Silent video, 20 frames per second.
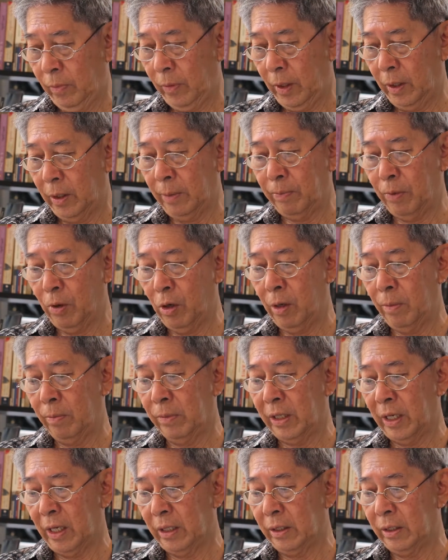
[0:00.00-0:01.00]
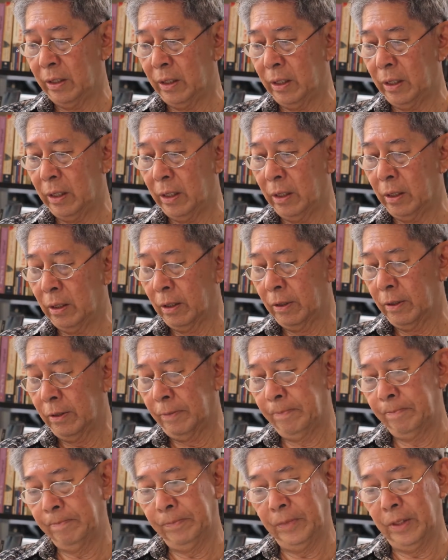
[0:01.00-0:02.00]
and a poem that
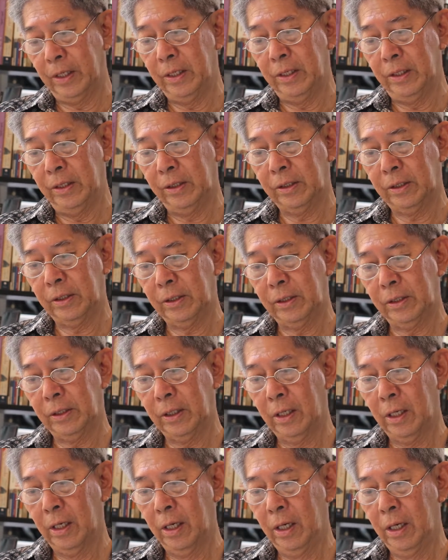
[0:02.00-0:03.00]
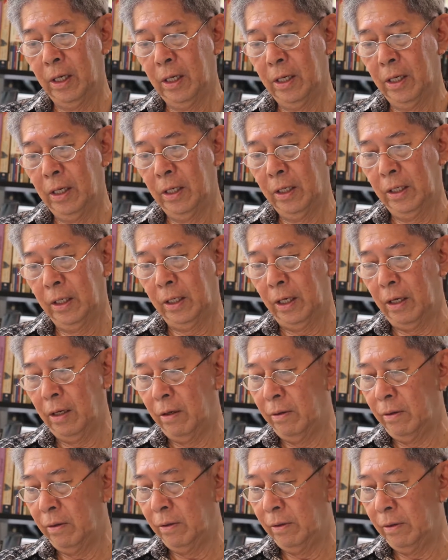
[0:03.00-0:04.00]
is
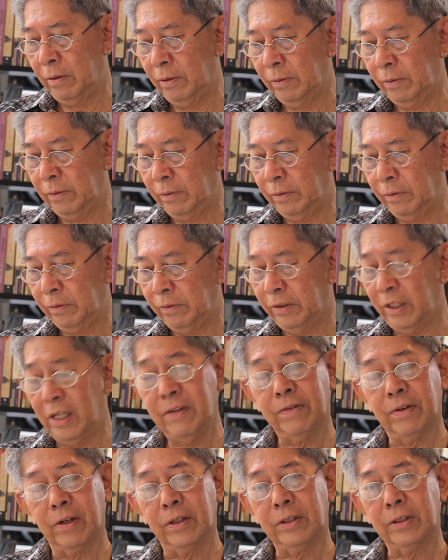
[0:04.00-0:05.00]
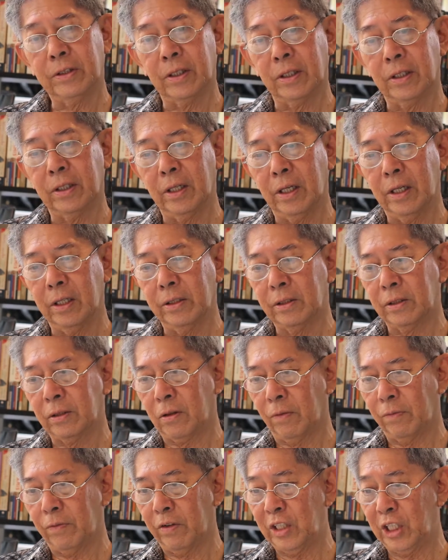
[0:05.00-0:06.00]
in free verse and is
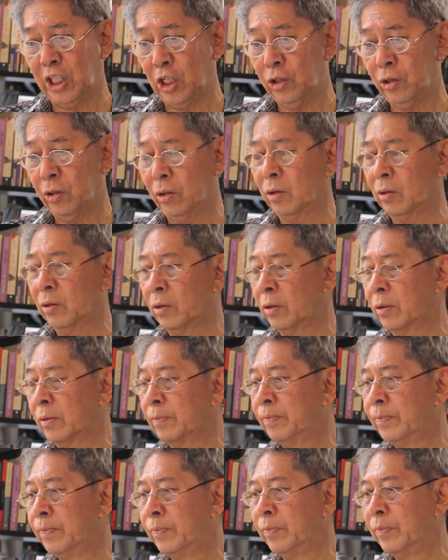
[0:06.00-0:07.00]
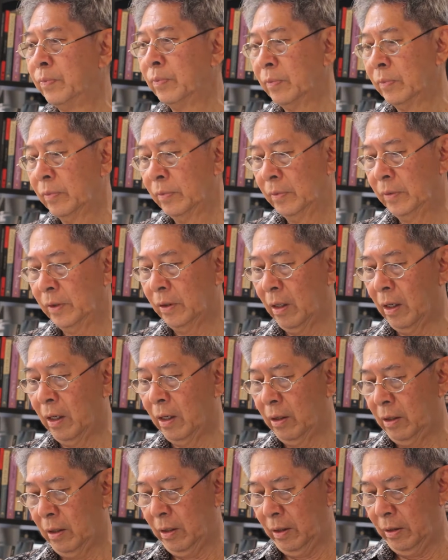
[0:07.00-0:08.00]
conversational,
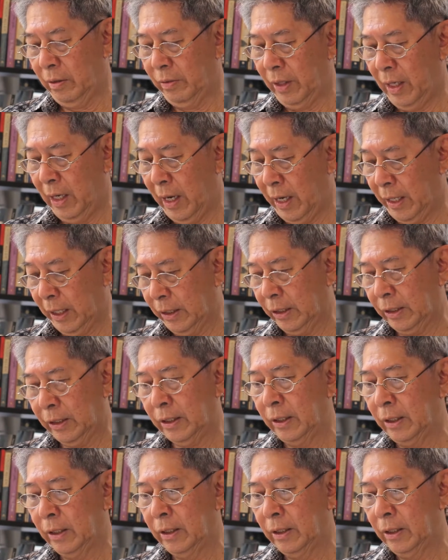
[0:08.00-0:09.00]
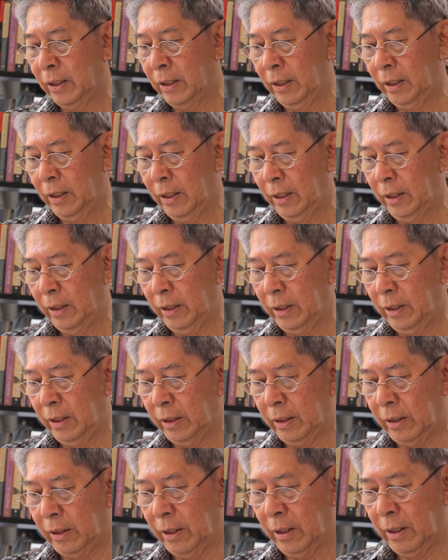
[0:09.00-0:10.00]
relaxed.
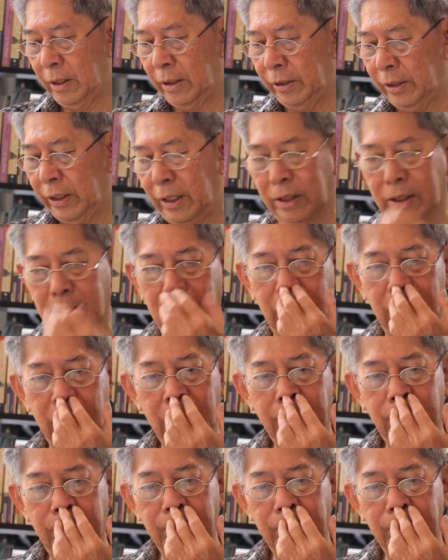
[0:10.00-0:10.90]
It signals